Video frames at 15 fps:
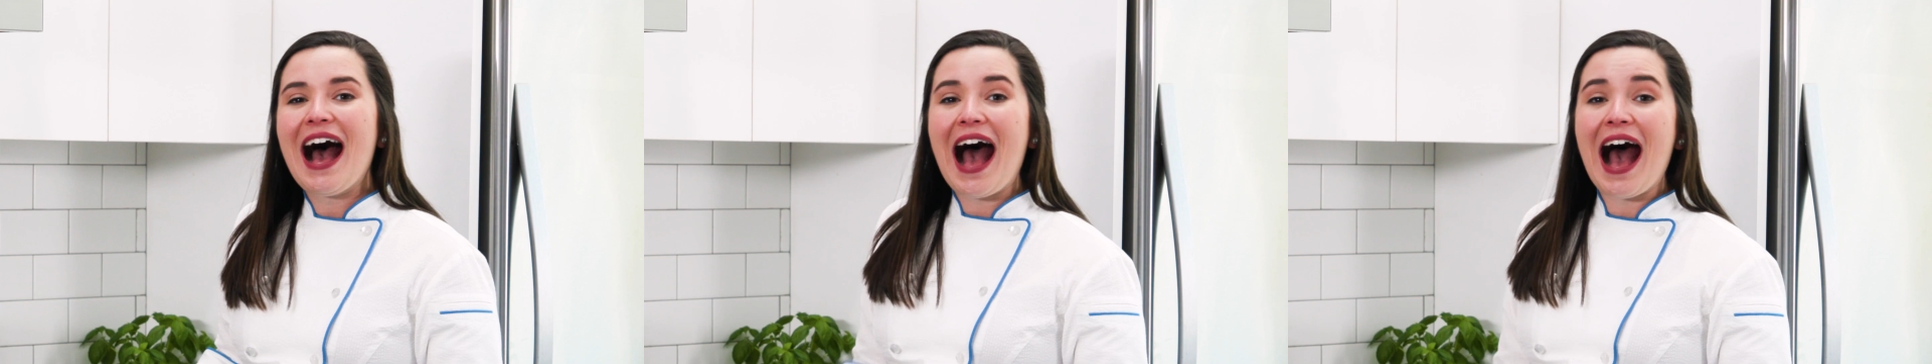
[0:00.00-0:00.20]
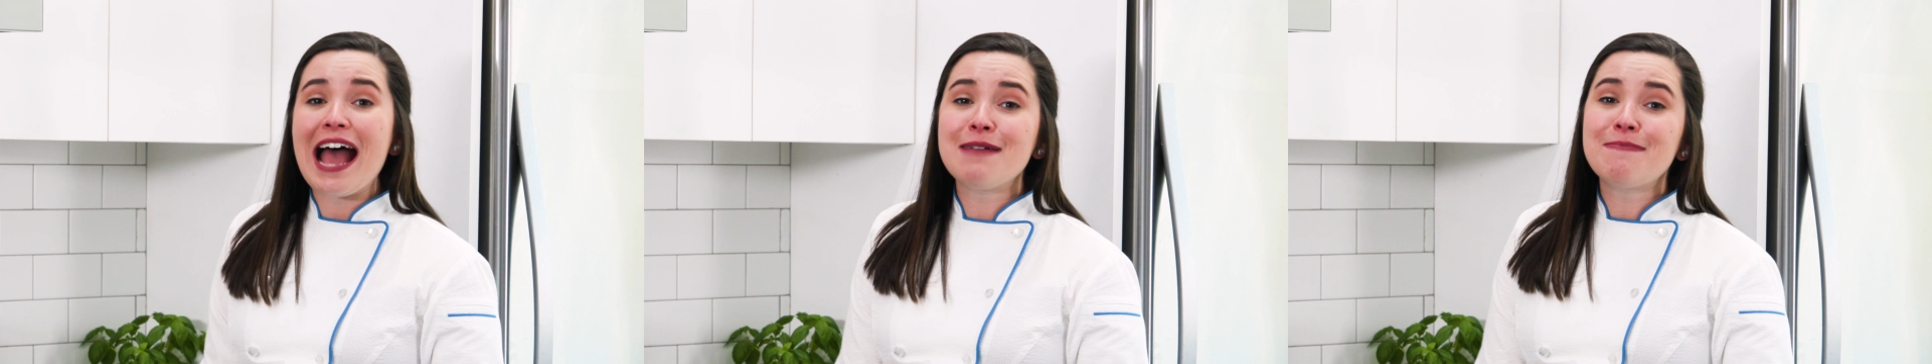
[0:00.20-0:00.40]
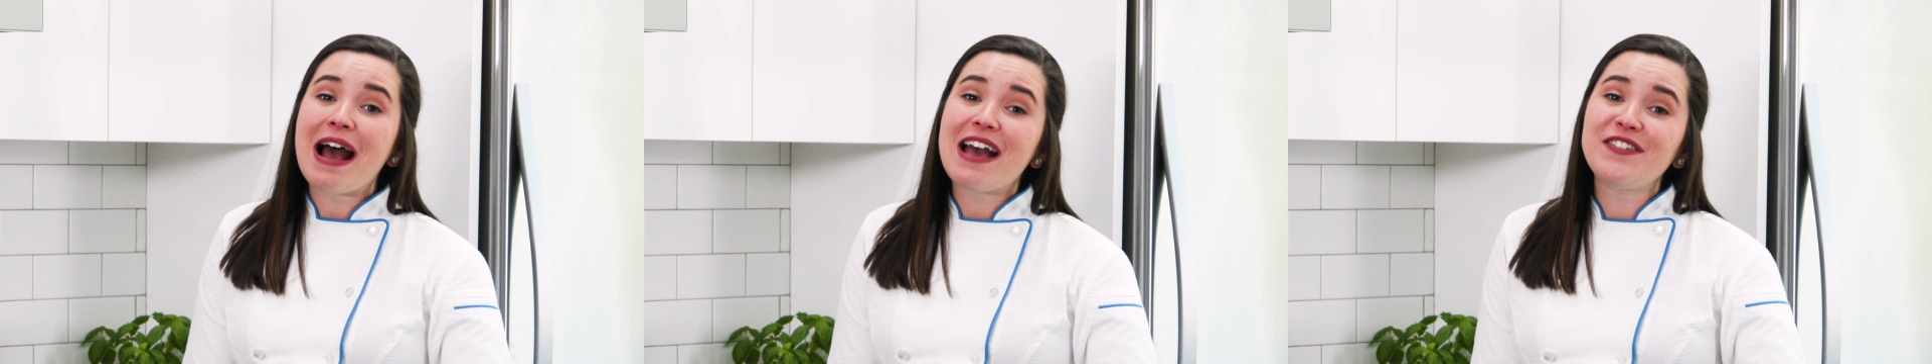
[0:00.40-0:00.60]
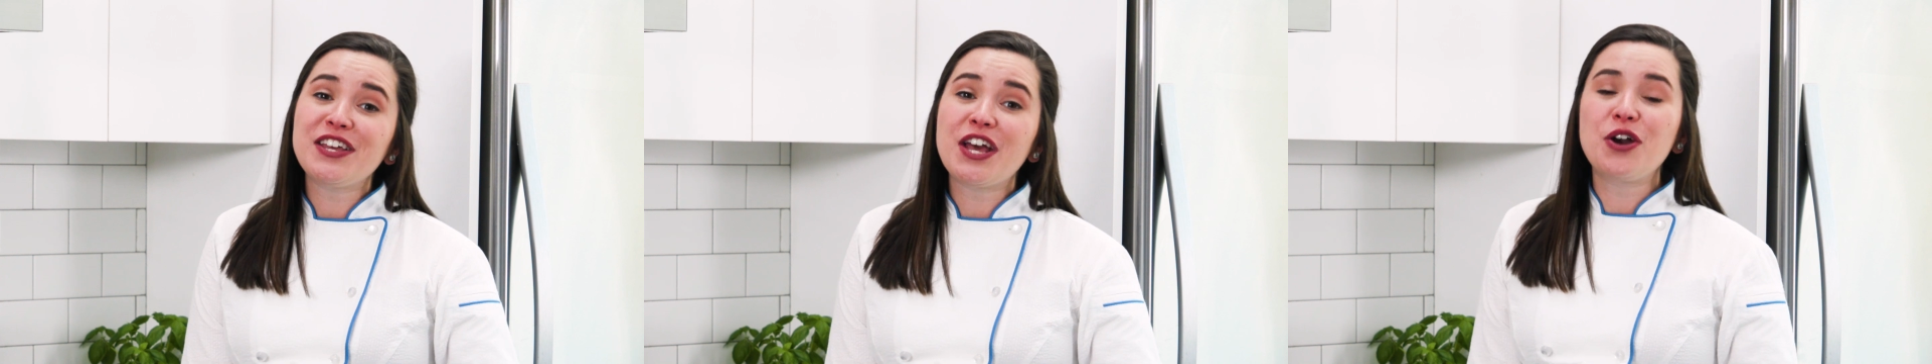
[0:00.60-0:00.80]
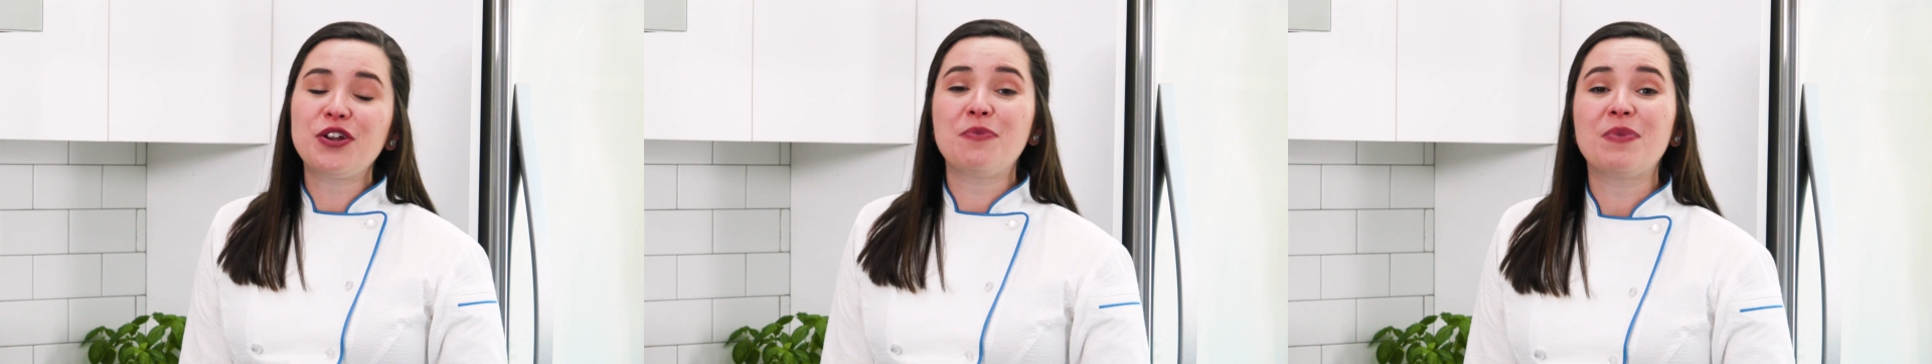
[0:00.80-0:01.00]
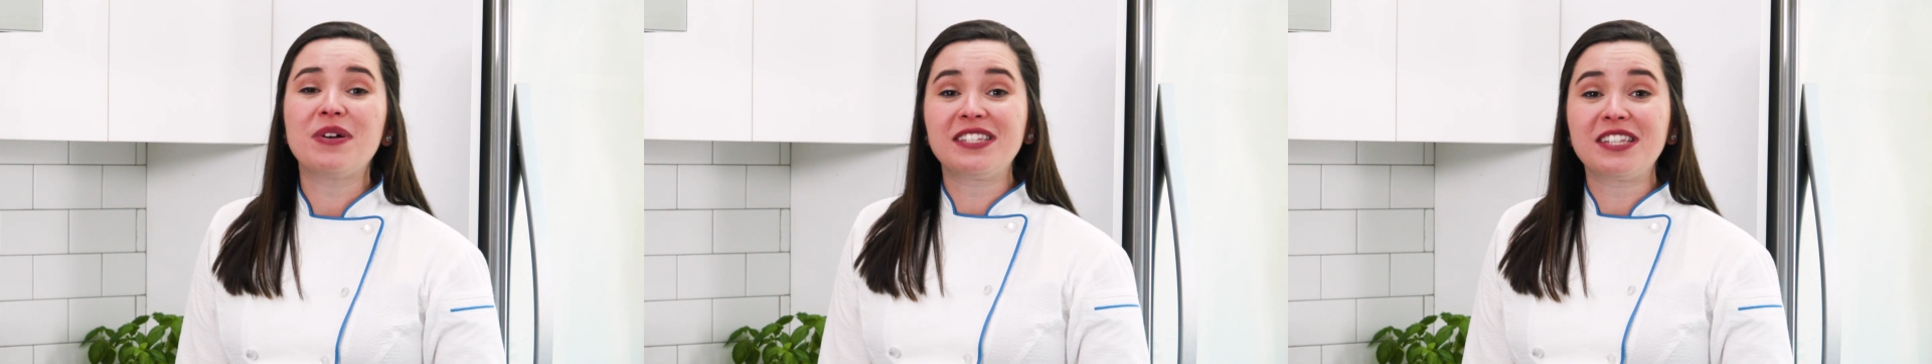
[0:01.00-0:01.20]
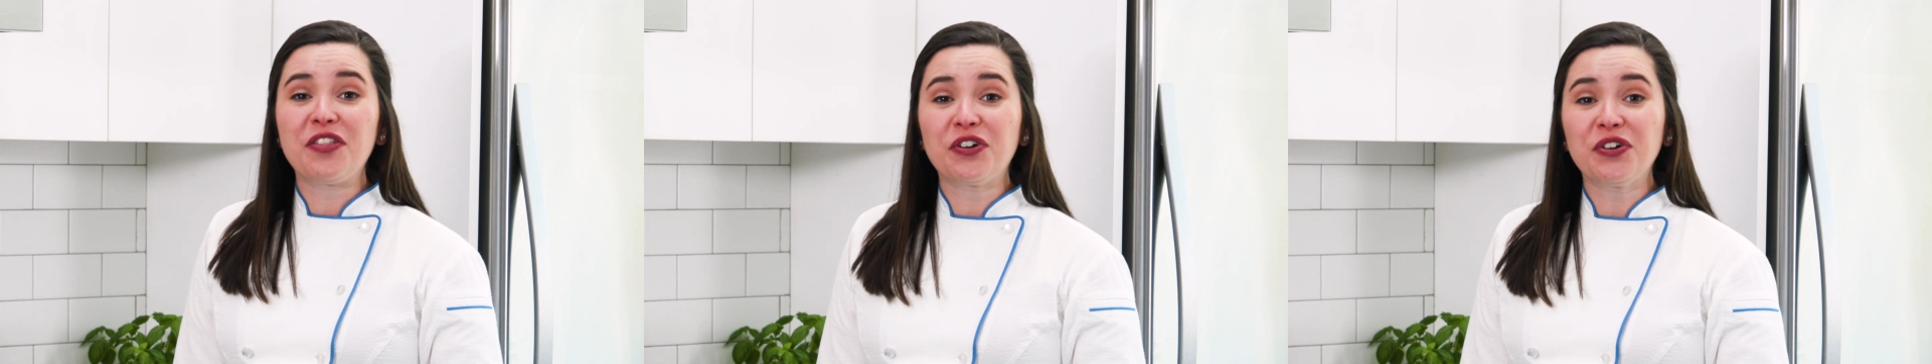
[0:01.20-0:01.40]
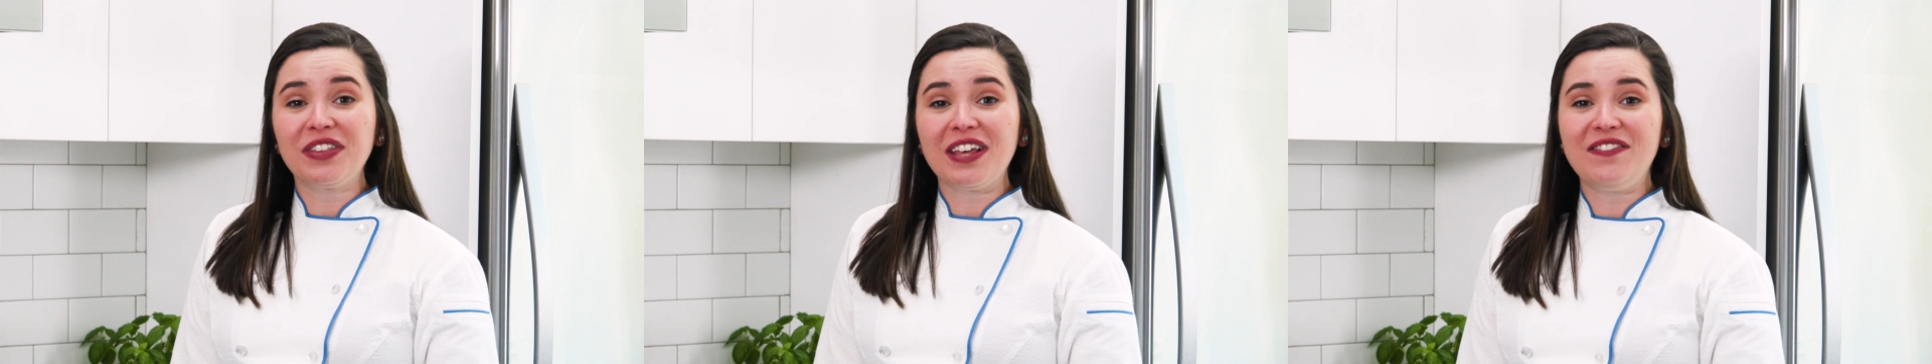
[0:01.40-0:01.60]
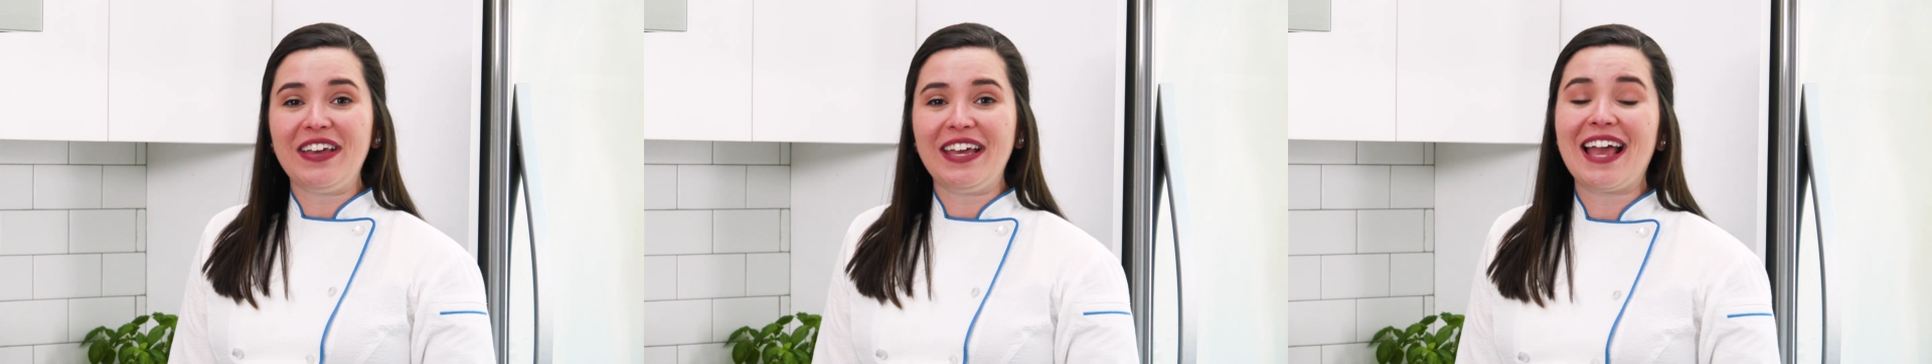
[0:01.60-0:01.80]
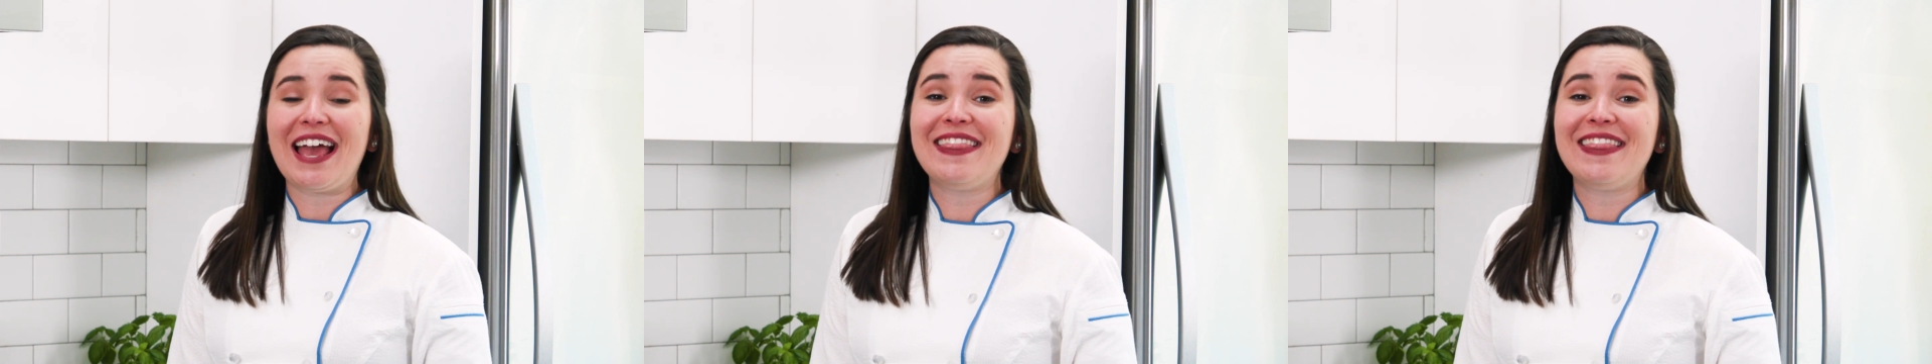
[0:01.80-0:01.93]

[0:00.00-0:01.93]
I'm Ivy Odom with Southern Living,